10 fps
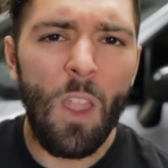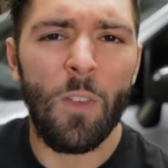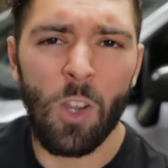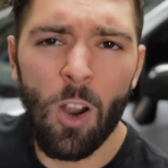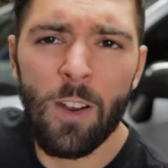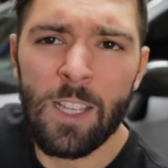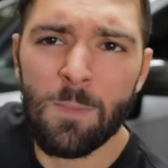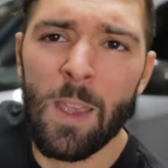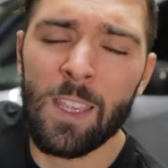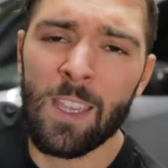The car
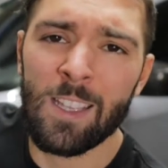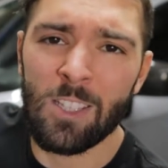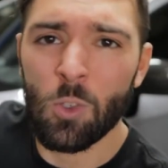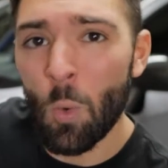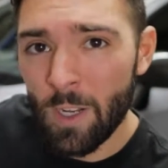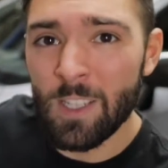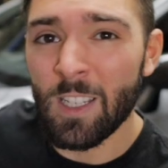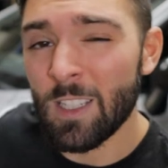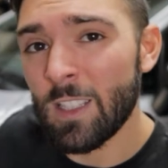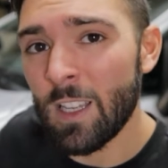is making, it's a
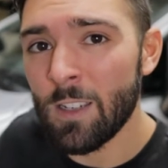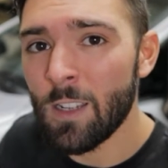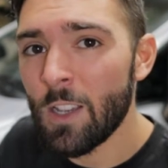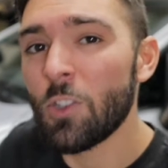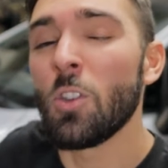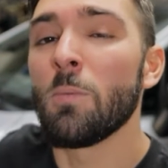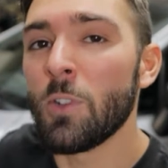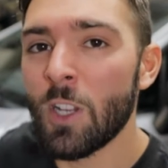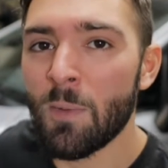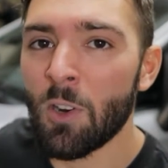2016
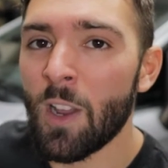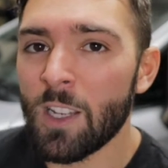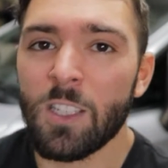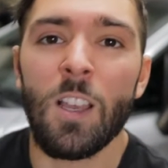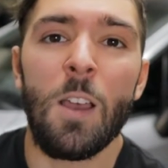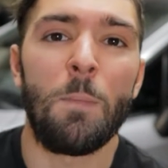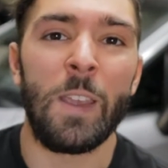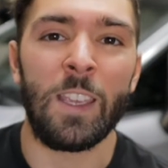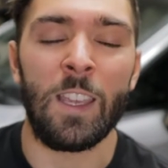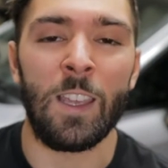Subaru WRX,
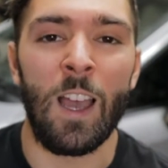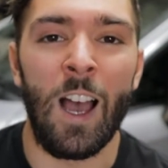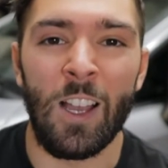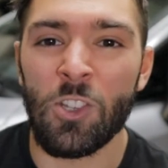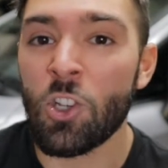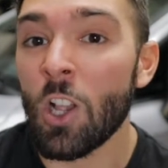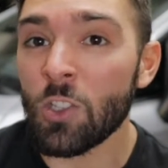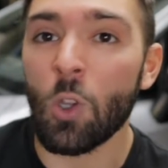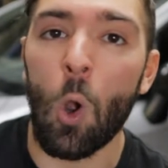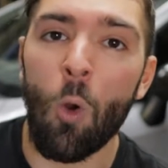making
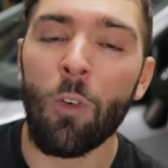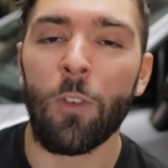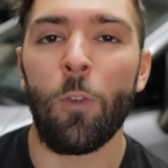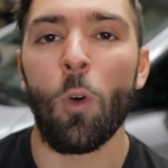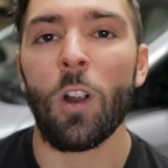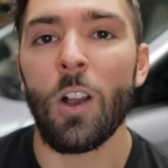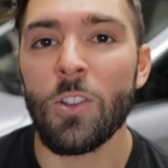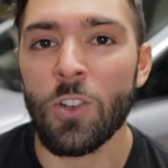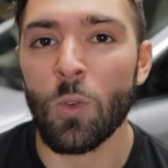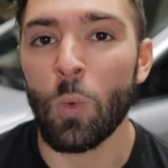just over
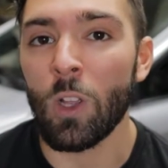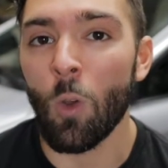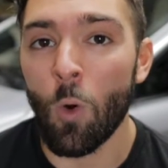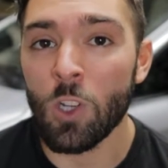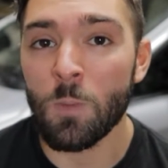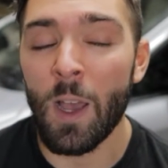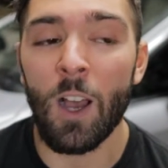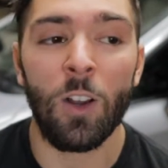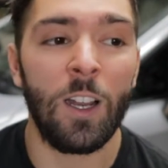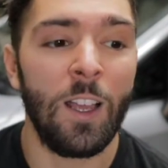400 wheel
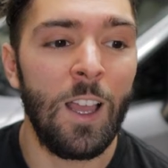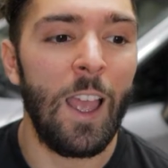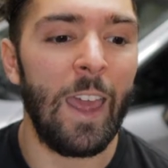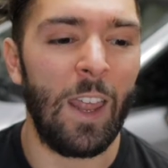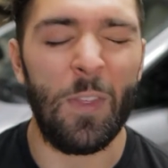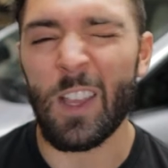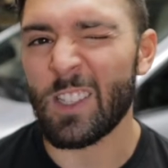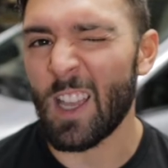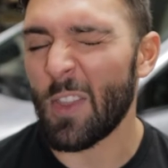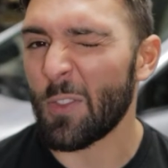horsepower, and I think
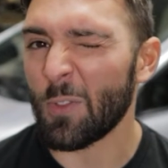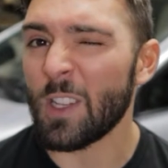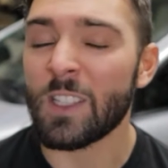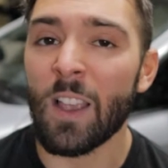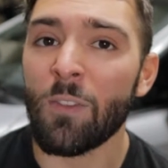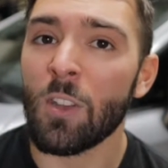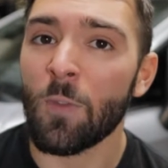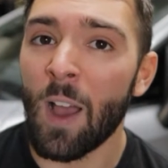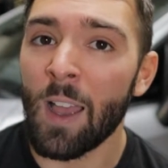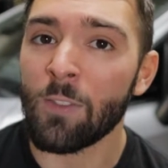it's at
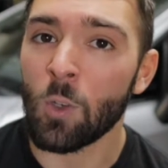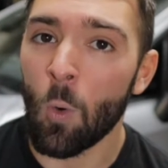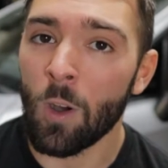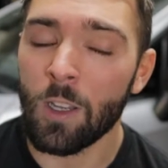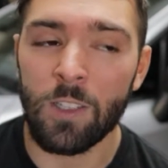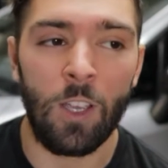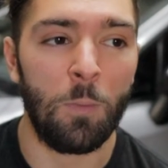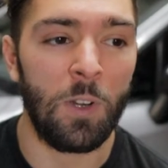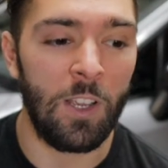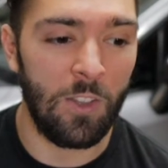375 torque, so
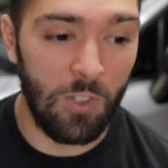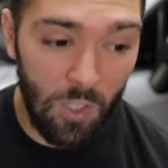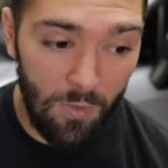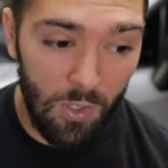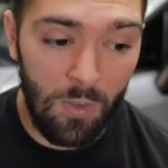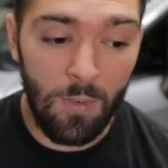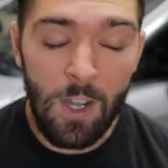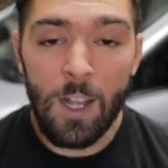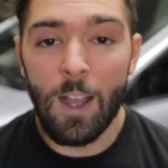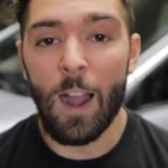pretty conservative.
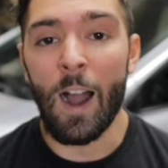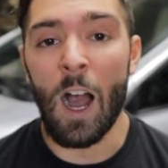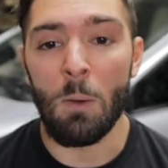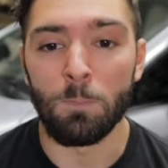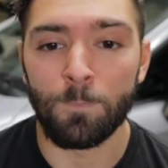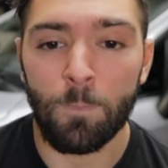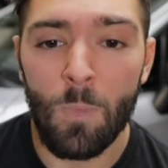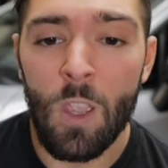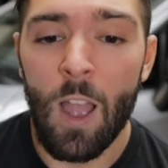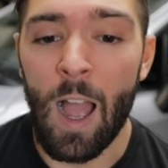
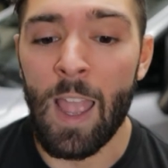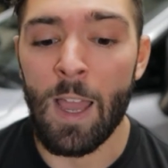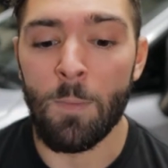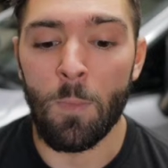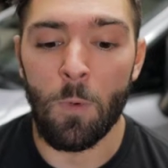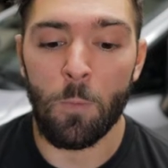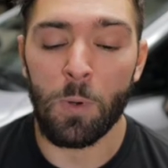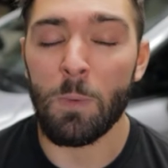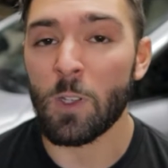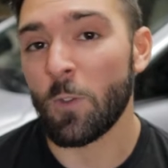I am
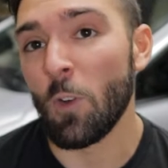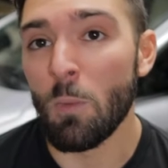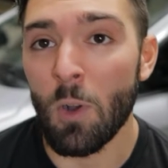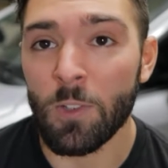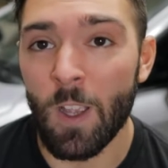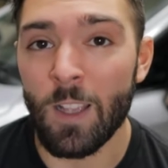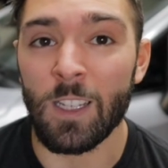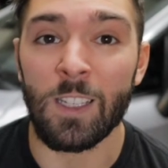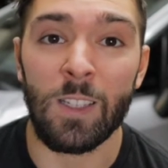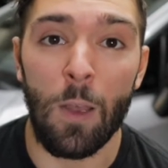pretty much full
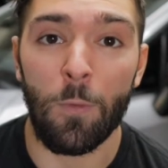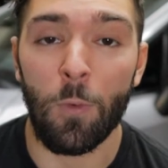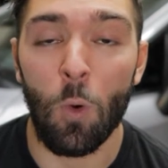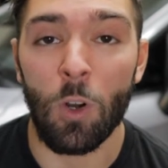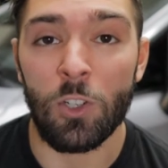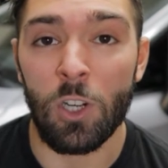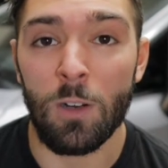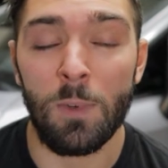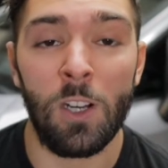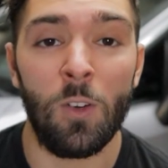bolt-ons except for
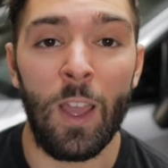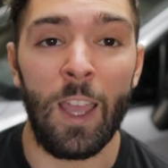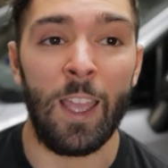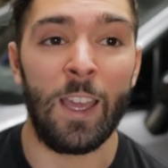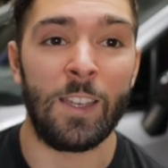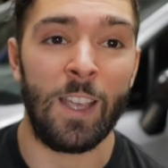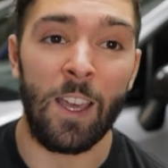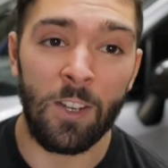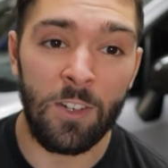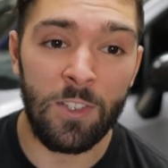turbo and
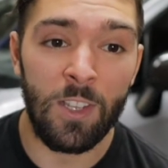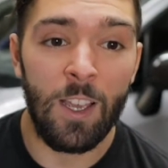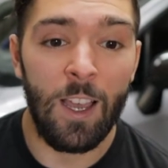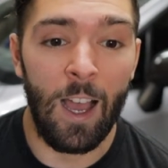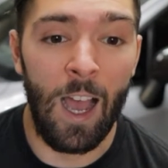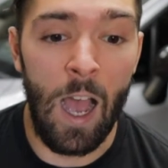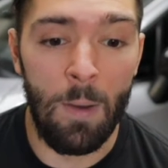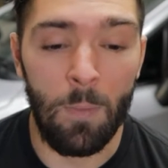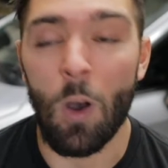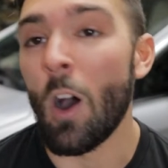headers
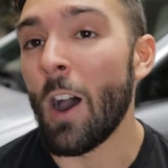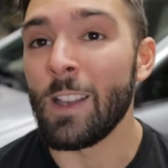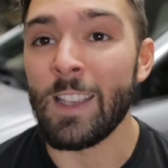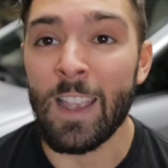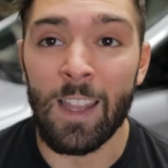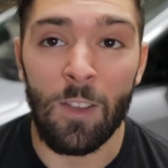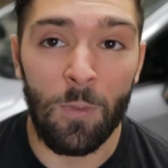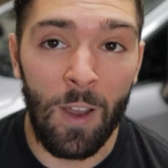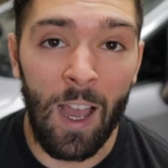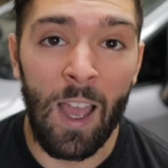on
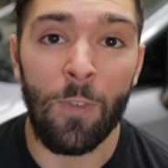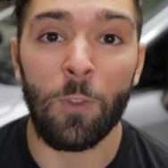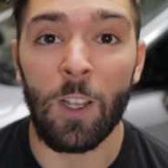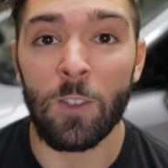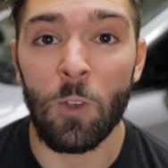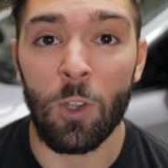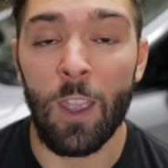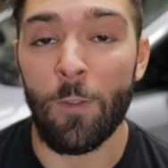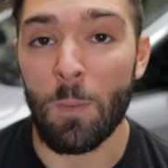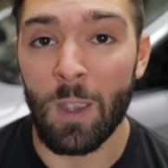E85 flex fuel
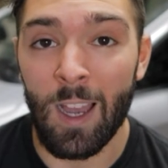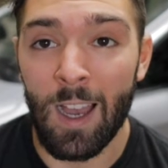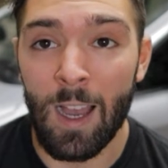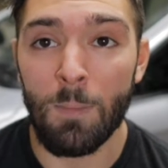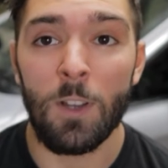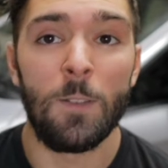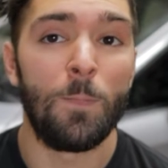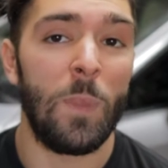kit from Cobb.